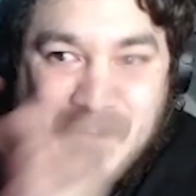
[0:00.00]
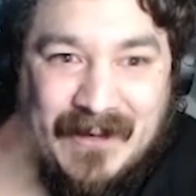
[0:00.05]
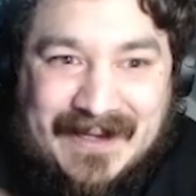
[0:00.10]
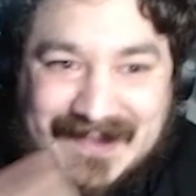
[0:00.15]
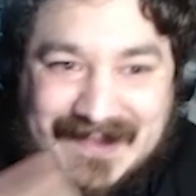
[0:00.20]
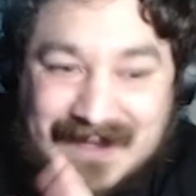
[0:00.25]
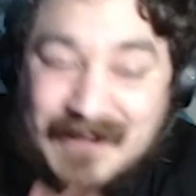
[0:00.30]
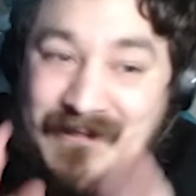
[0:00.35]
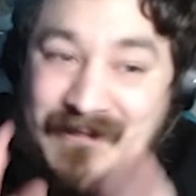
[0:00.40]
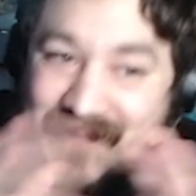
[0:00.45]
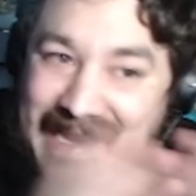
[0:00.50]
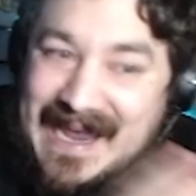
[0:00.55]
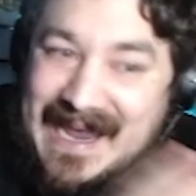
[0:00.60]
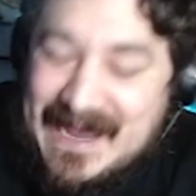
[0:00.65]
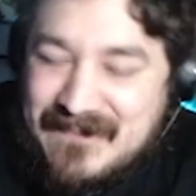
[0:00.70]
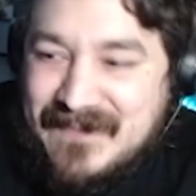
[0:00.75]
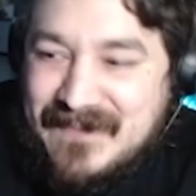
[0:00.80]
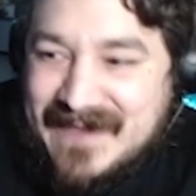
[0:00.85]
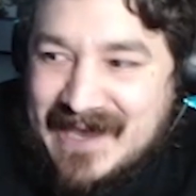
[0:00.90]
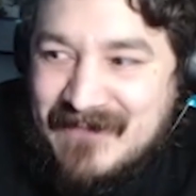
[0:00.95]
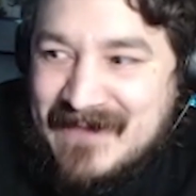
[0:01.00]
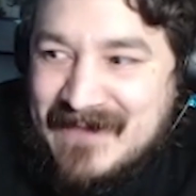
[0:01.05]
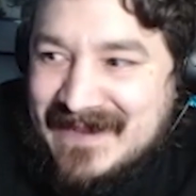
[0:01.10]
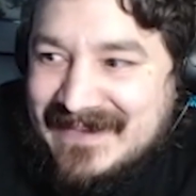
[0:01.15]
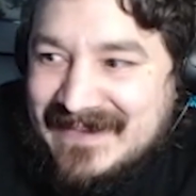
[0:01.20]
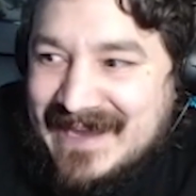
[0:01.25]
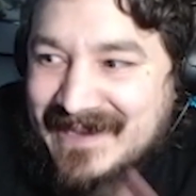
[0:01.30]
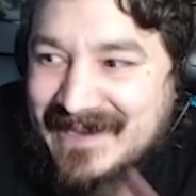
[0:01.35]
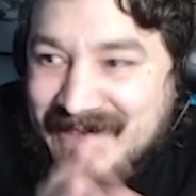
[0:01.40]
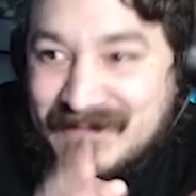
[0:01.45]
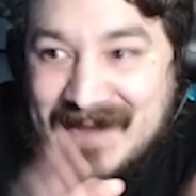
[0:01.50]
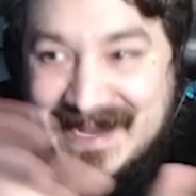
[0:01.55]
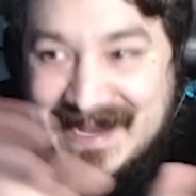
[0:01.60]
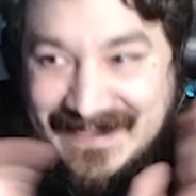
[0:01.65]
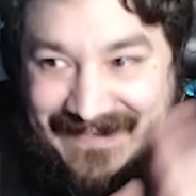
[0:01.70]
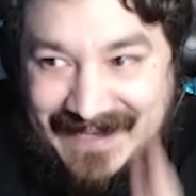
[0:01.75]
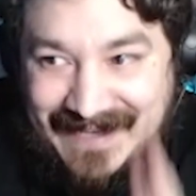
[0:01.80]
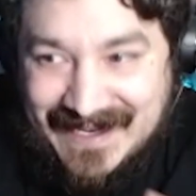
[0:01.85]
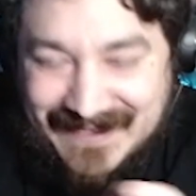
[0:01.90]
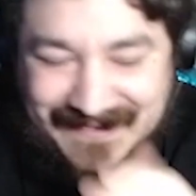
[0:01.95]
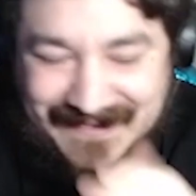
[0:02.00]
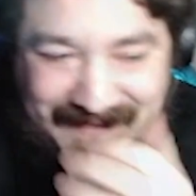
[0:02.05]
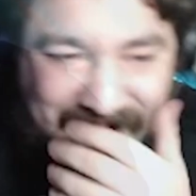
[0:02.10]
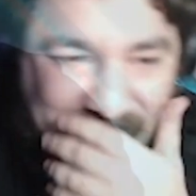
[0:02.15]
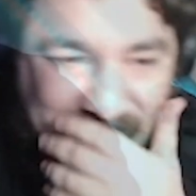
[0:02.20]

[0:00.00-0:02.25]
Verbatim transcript: point. So I'm quite happy that went down the way it did.